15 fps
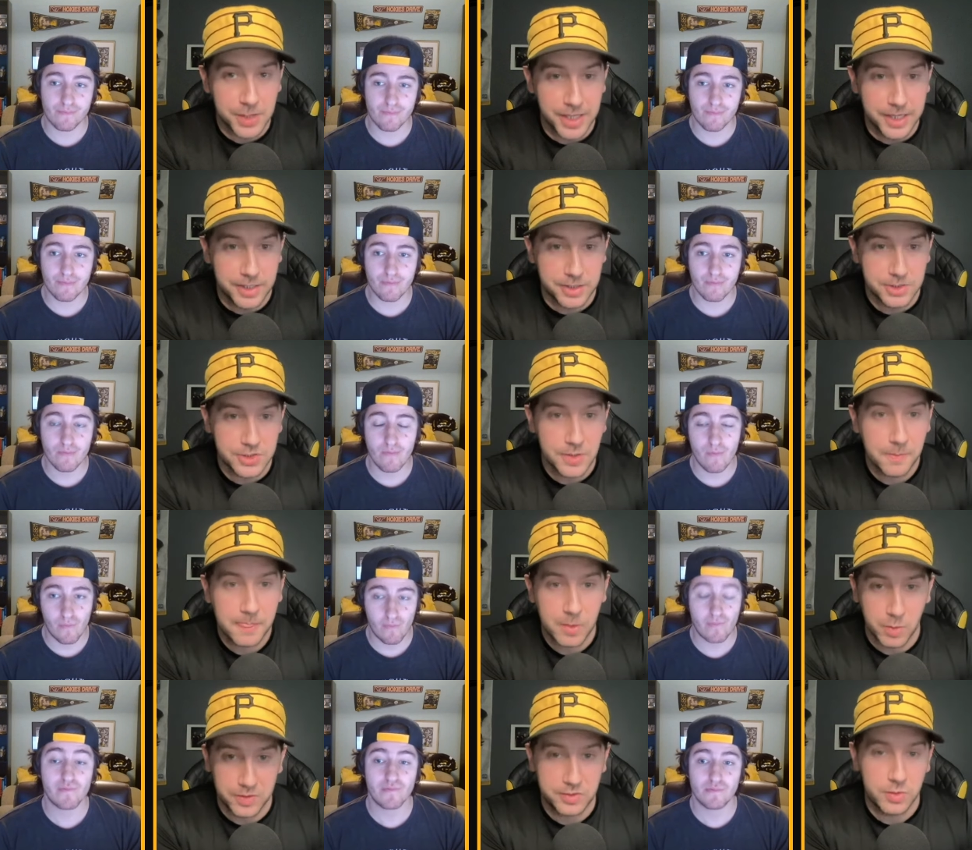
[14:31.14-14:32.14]
Speaker 1: players
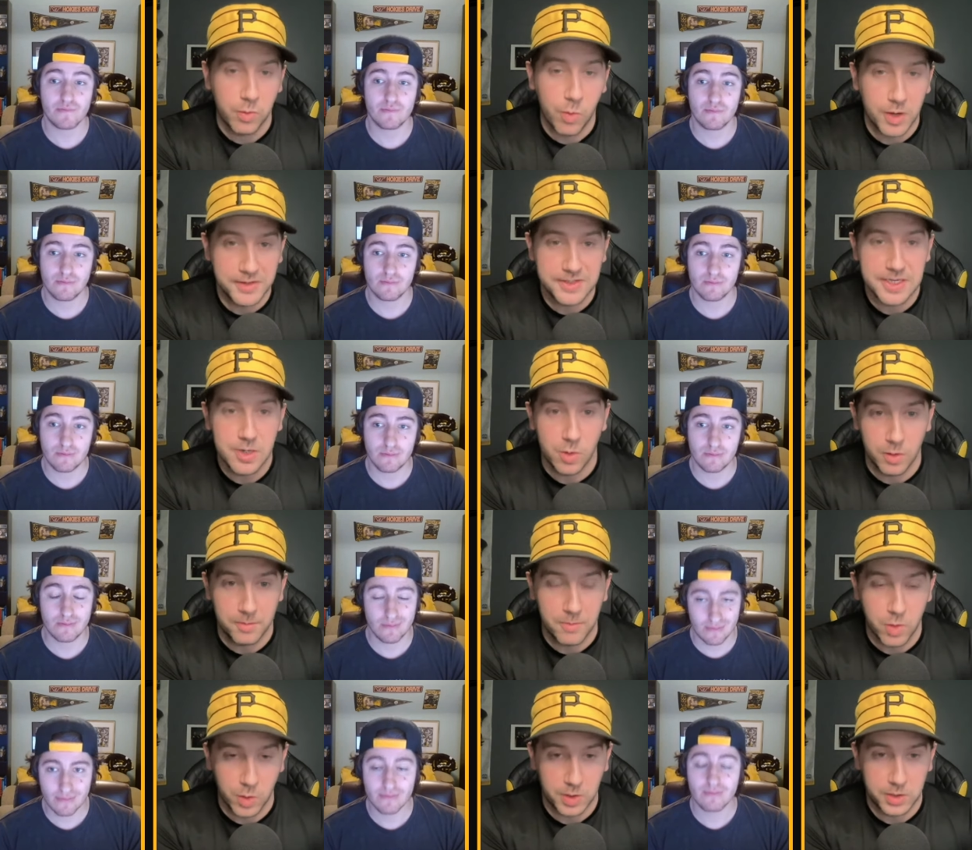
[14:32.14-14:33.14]
with 20 or
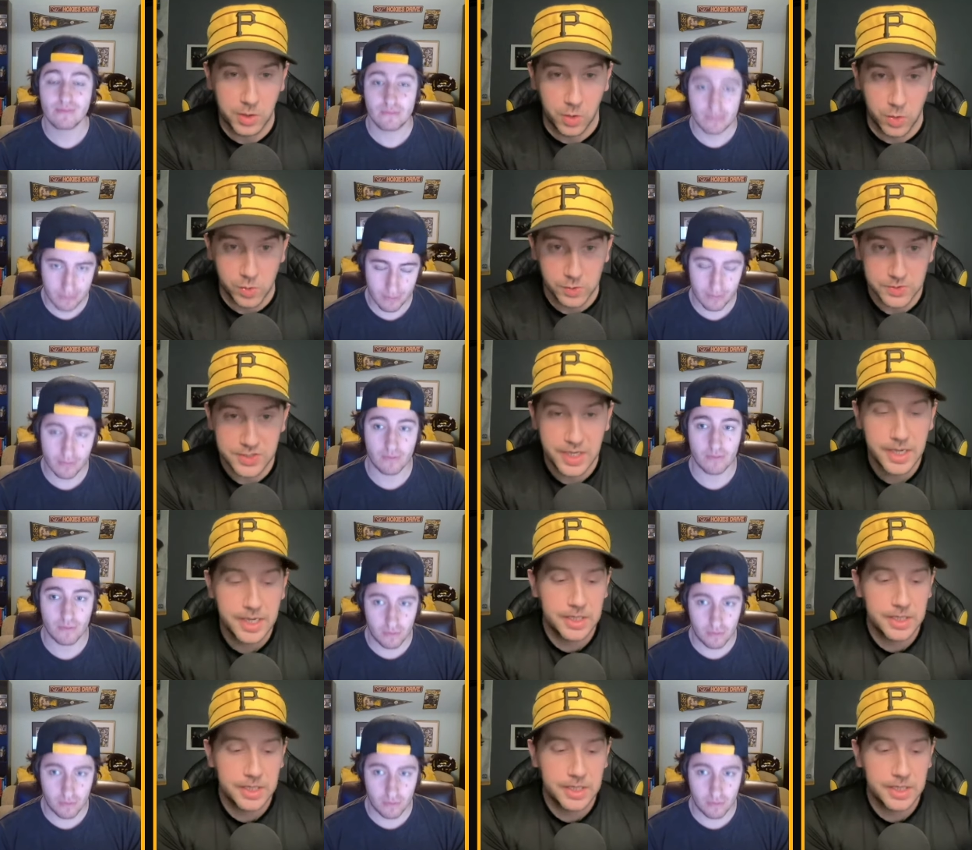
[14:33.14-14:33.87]
more goals.